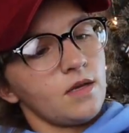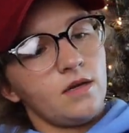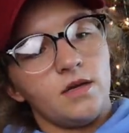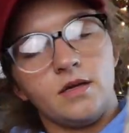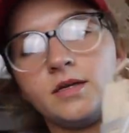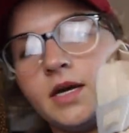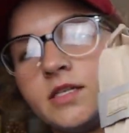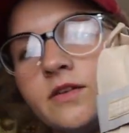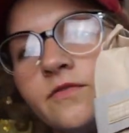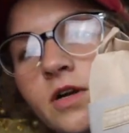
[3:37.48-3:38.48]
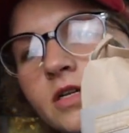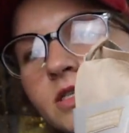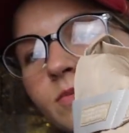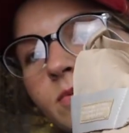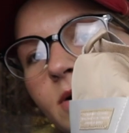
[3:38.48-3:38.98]
and it has a front
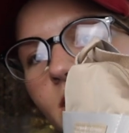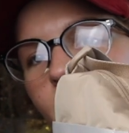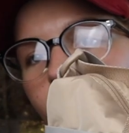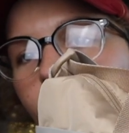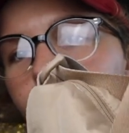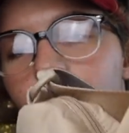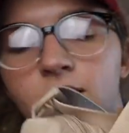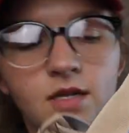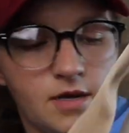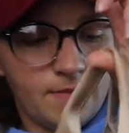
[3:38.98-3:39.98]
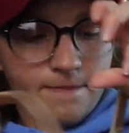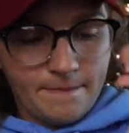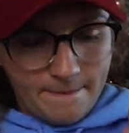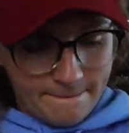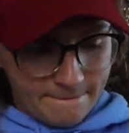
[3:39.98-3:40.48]
zipper pocket and then a
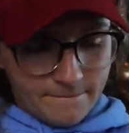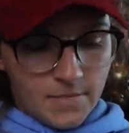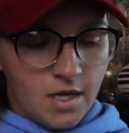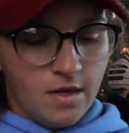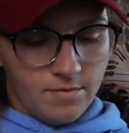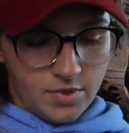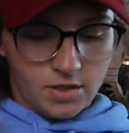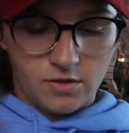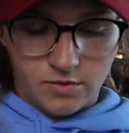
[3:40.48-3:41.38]
bigger